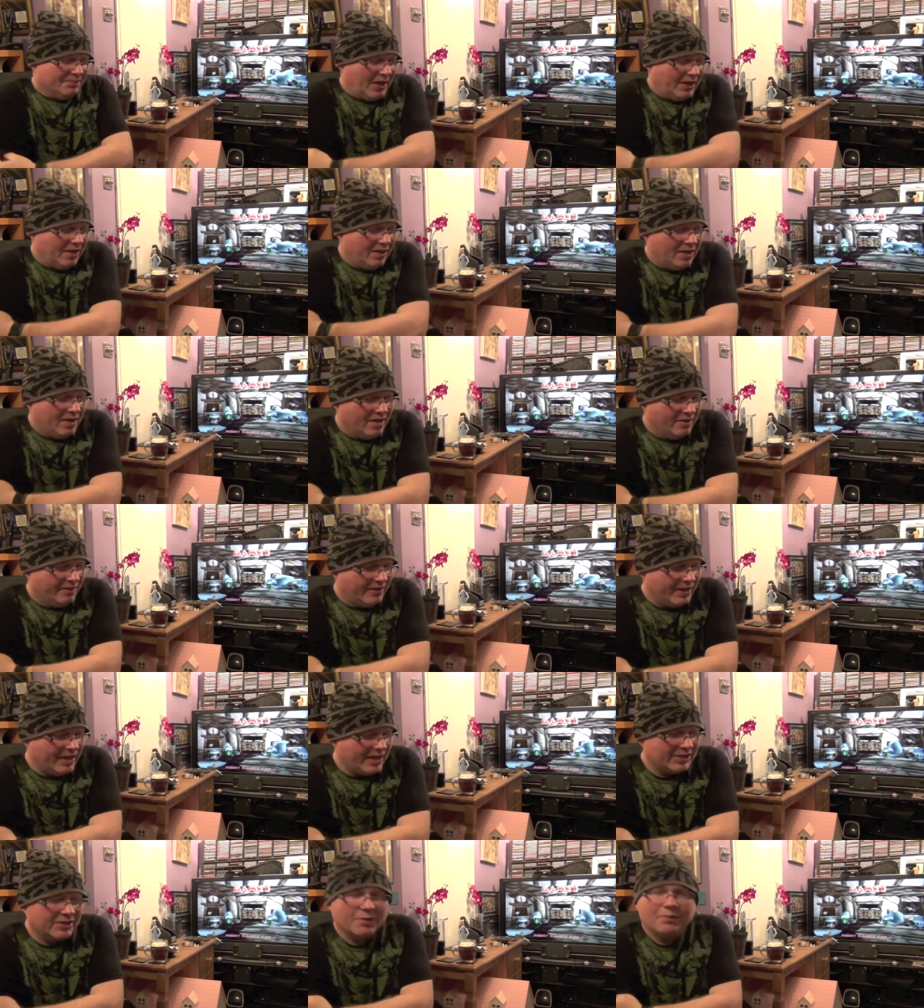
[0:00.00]
I don't know if
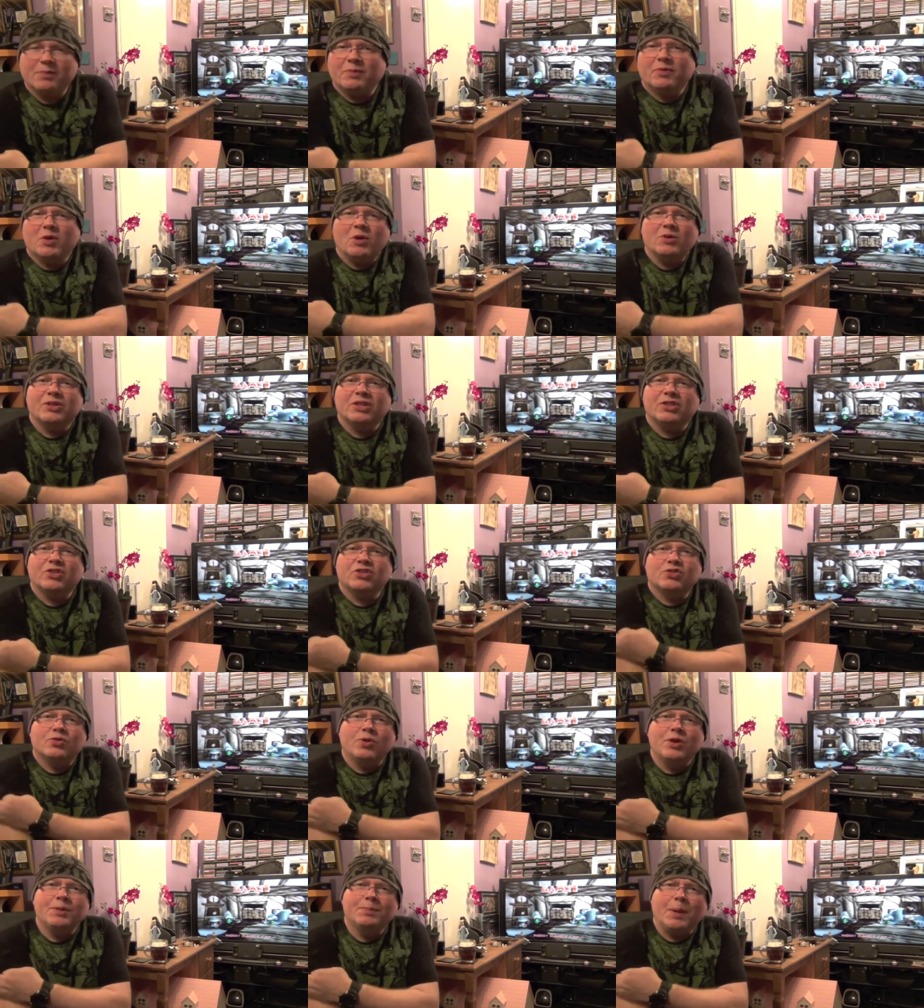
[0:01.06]
they sort of got
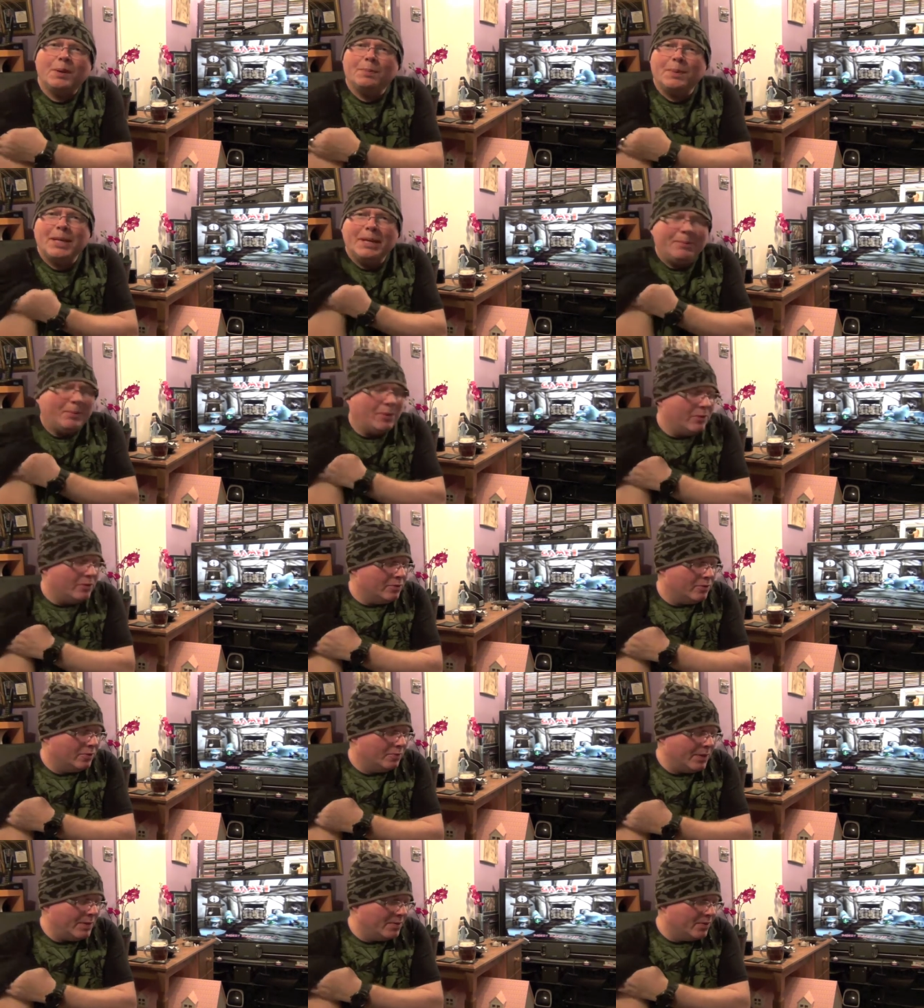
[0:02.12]
destroyed by people,
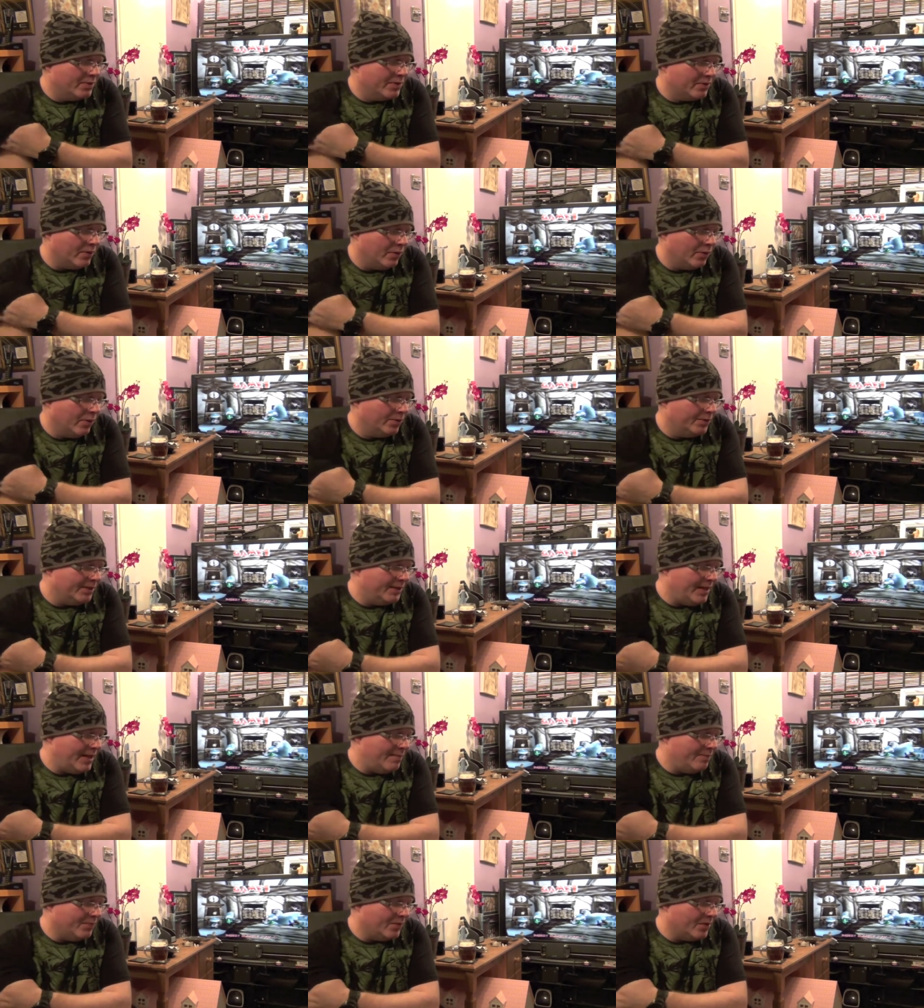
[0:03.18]
or people are just hoarding
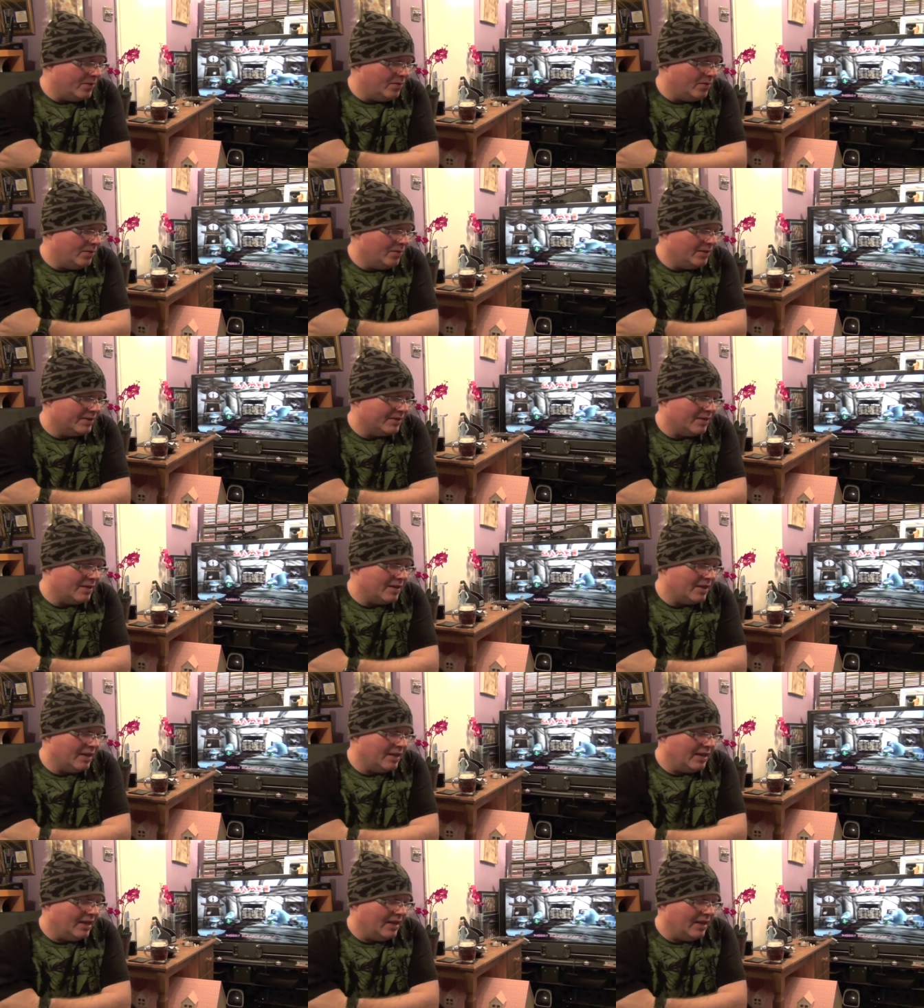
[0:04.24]
them, or it's a...